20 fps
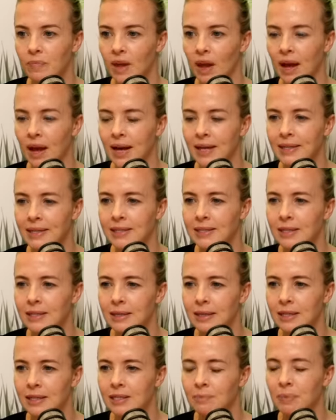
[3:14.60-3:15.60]
And
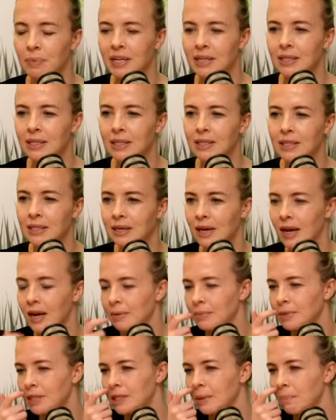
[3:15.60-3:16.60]
it's been
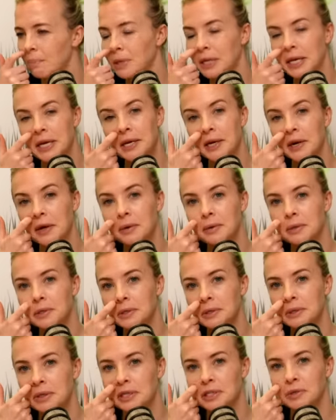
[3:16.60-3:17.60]
described as a playground.
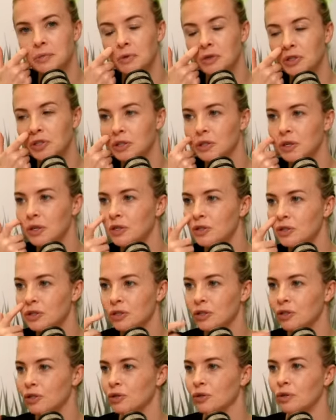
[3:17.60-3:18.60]
That's what she does. She's
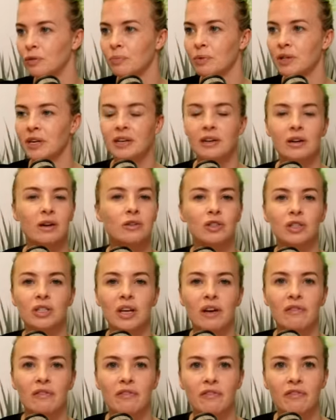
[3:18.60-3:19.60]
just on the playground. She's
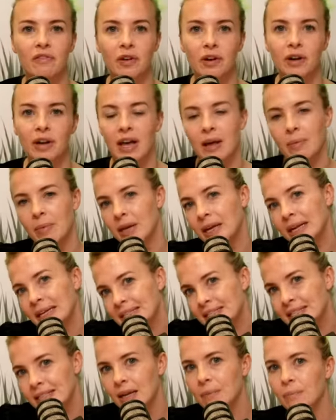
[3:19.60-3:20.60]
having fun. Emma
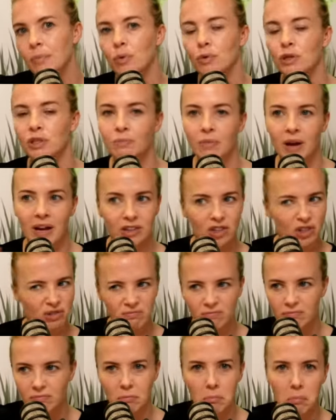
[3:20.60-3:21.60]
Hayes said post-match,
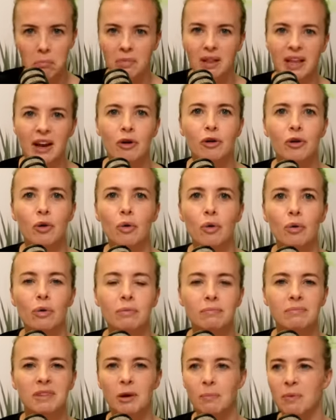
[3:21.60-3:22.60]
let her go.
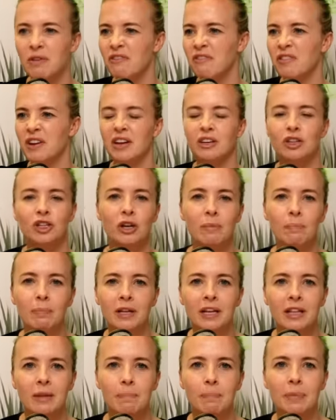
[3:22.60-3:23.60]
Let her be free. She can
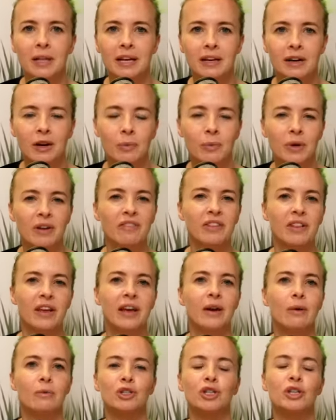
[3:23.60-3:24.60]
play at the playground whenever the
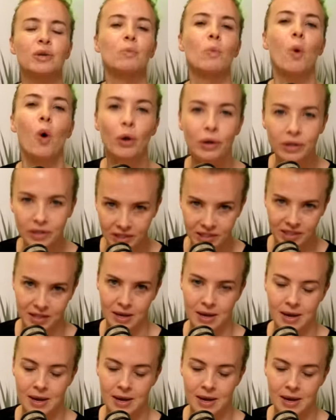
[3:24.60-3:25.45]
hell she wants.